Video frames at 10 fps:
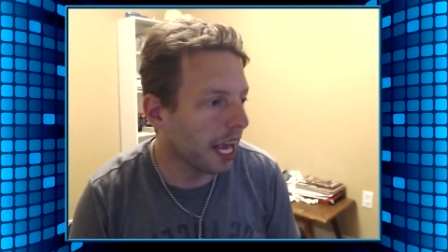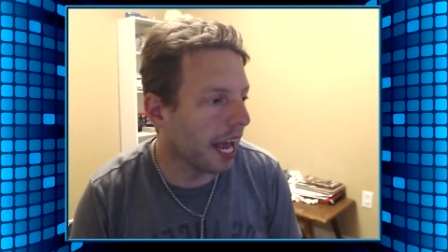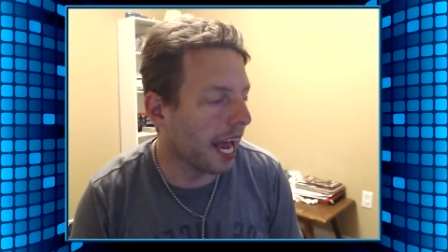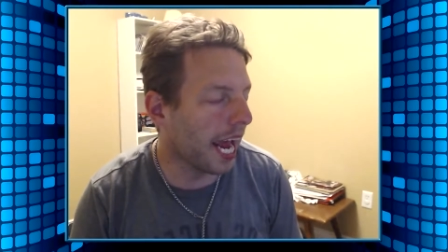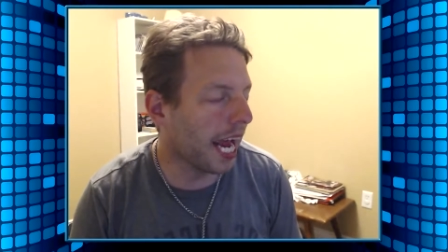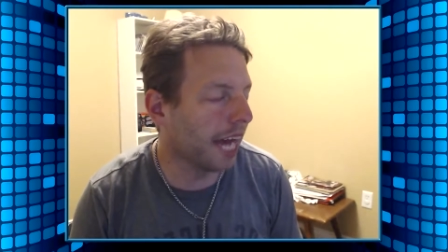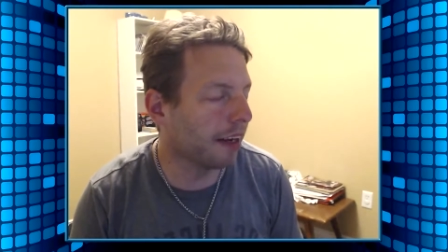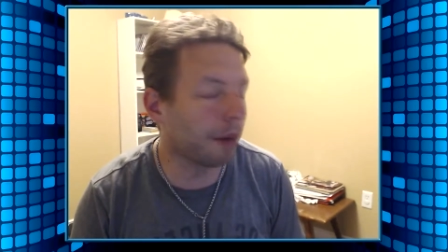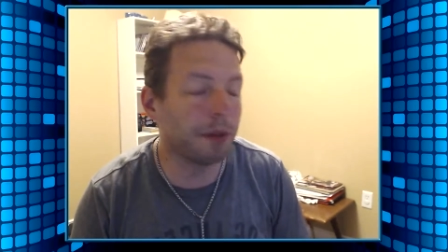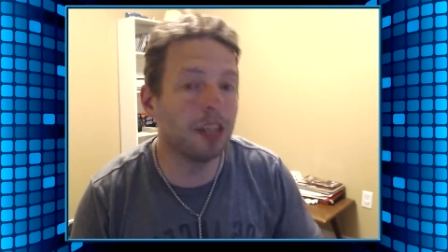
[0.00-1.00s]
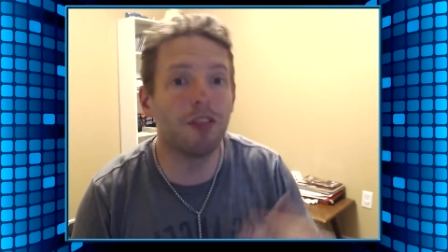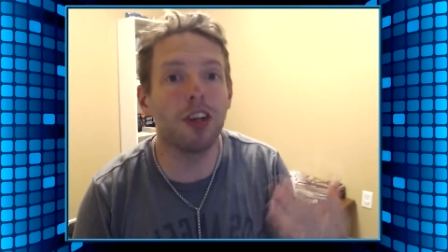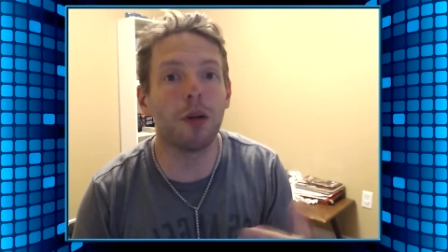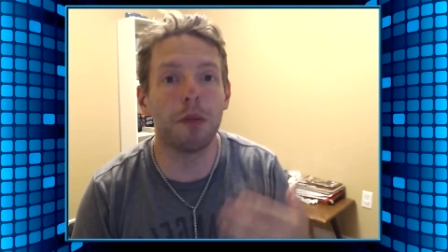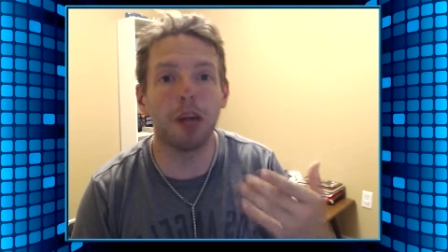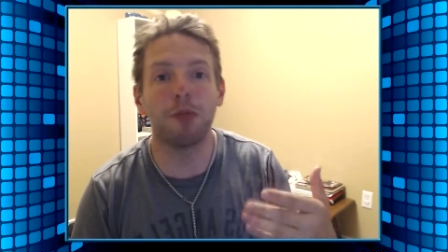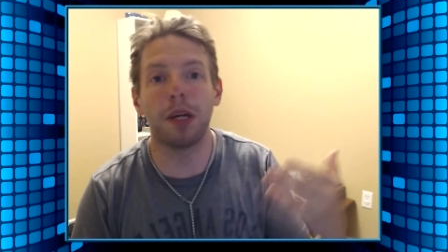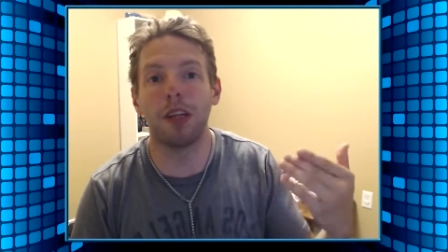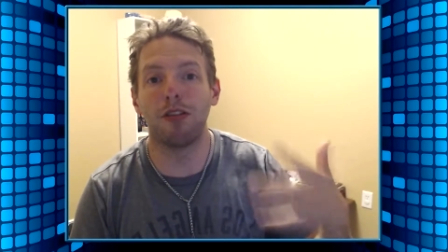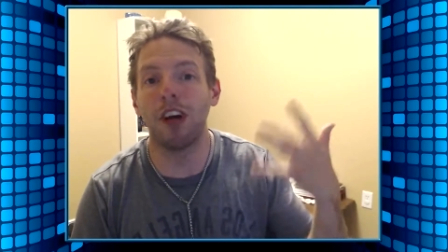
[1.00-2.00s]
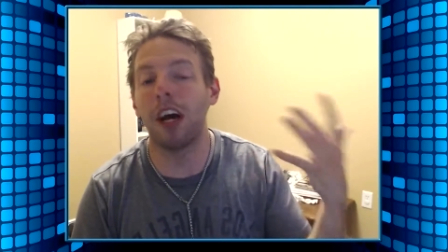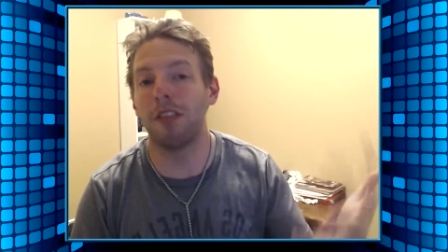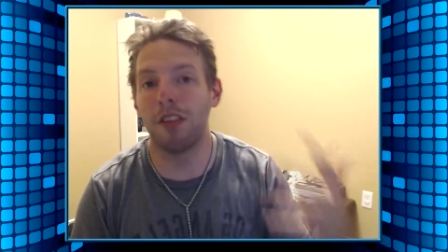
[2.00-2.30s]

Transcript: And I mean, he's still amazed by the size